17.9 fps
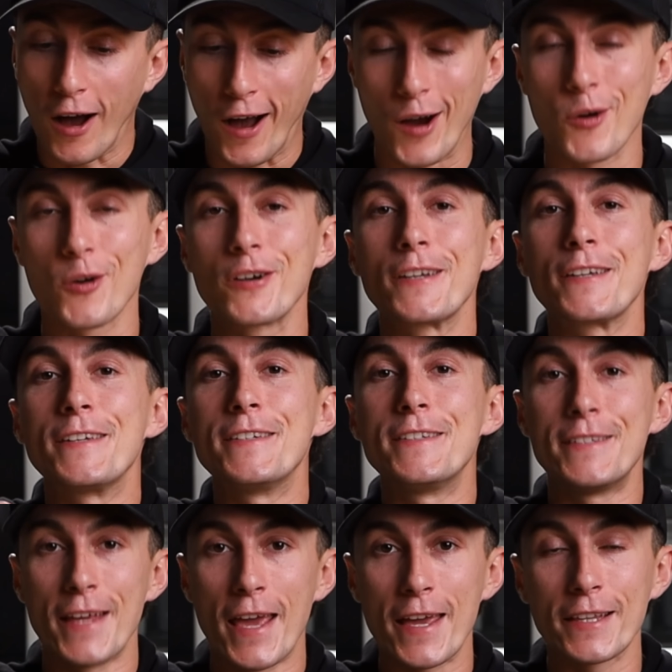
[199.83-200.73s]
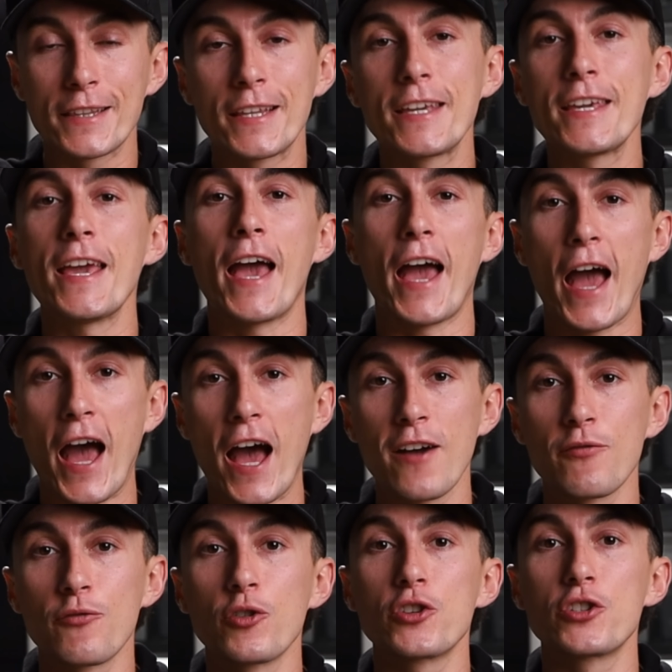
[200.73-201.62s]
our daily
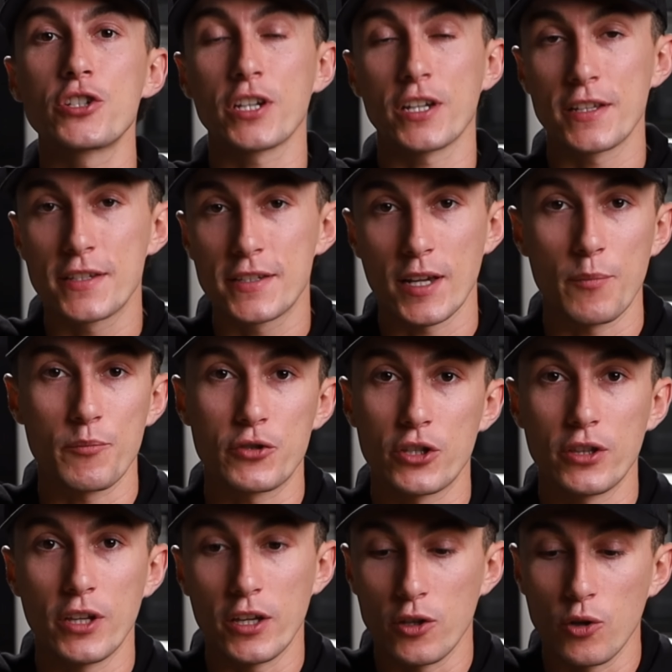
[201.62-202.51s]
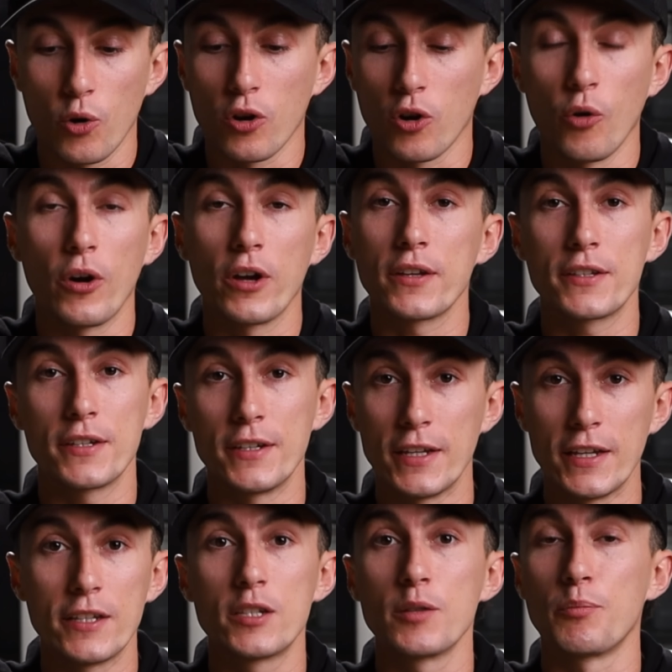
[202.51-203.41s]
average consumption that you're going to
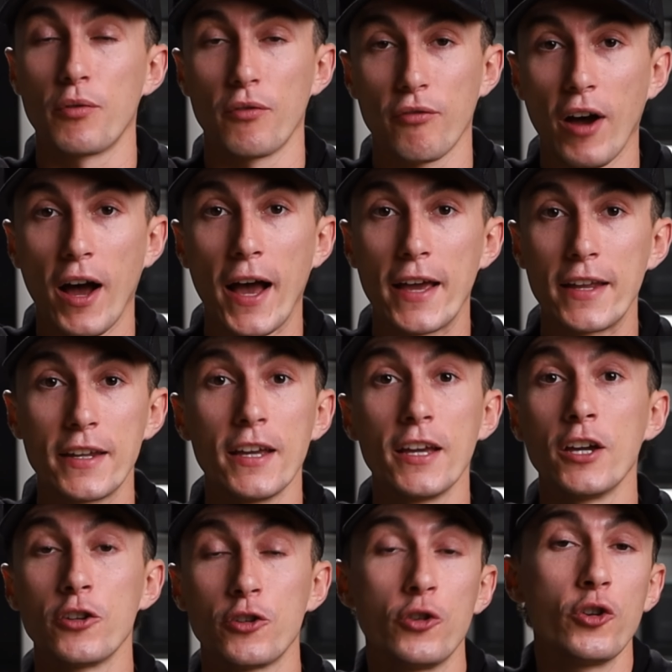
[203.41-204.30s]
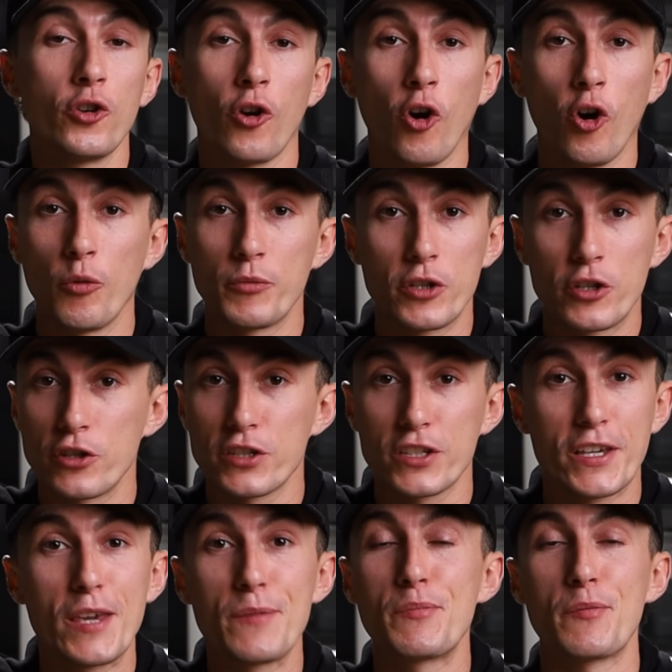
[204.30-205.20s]
need to provide to your home to
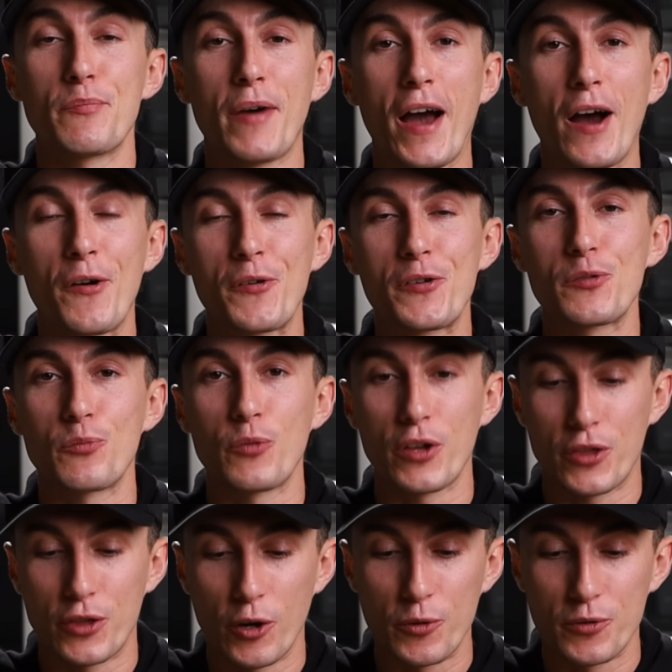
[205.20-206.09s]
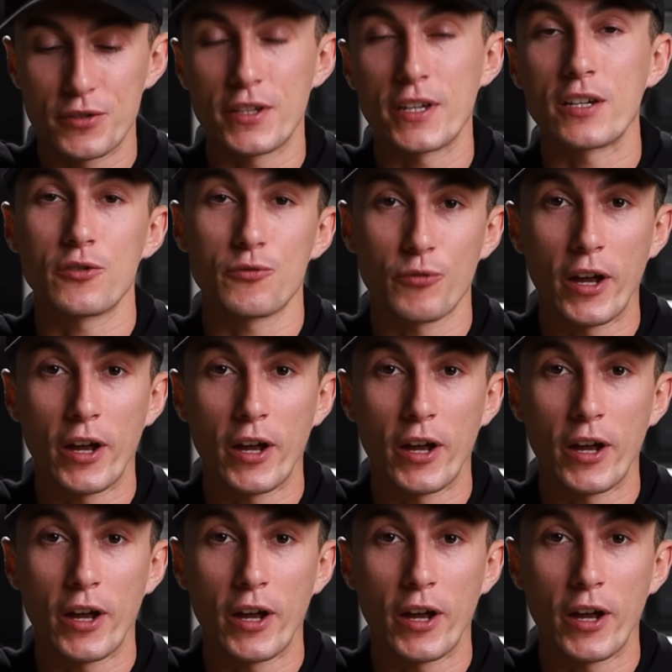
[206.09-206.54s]
just keep it powered with those things